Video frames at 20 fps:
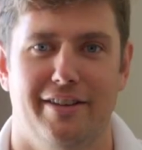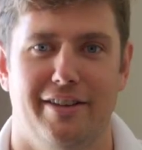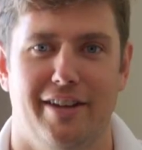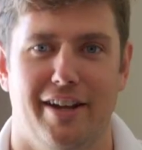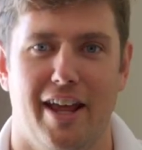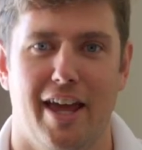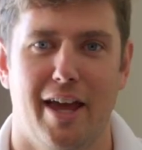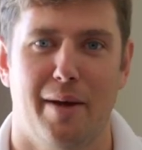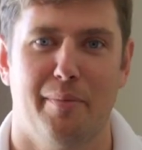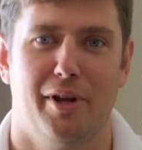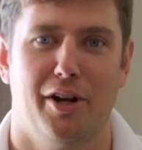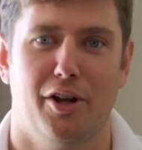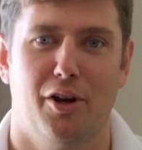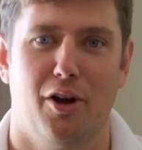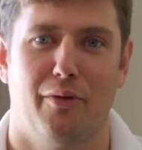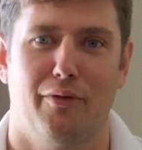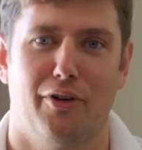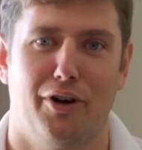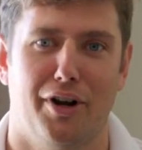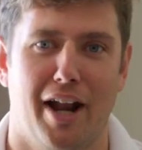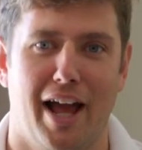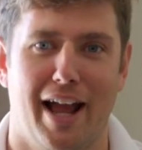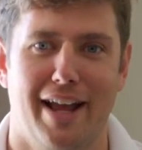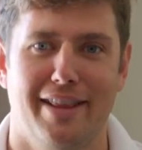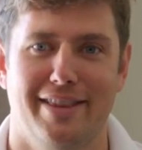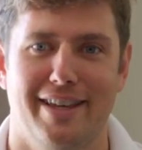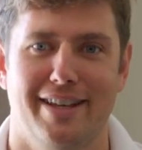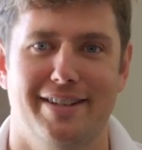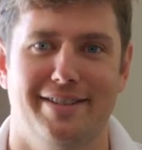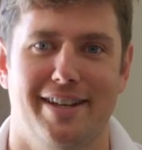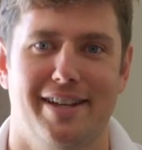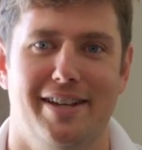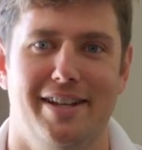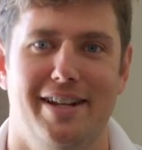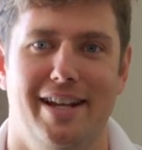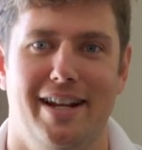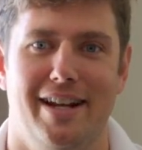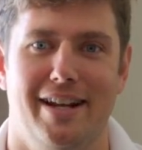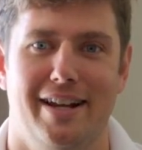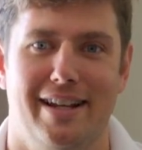Today I'm going to go over 9 things that you
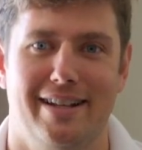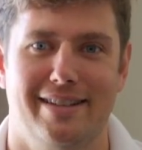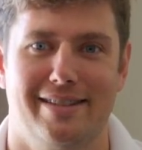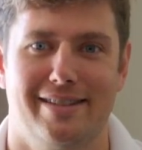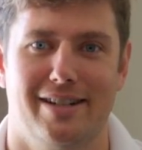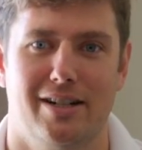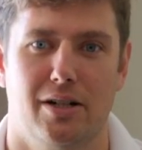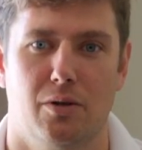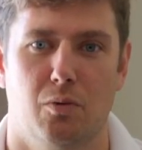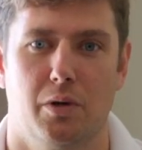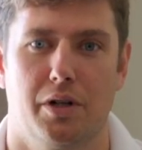need to consider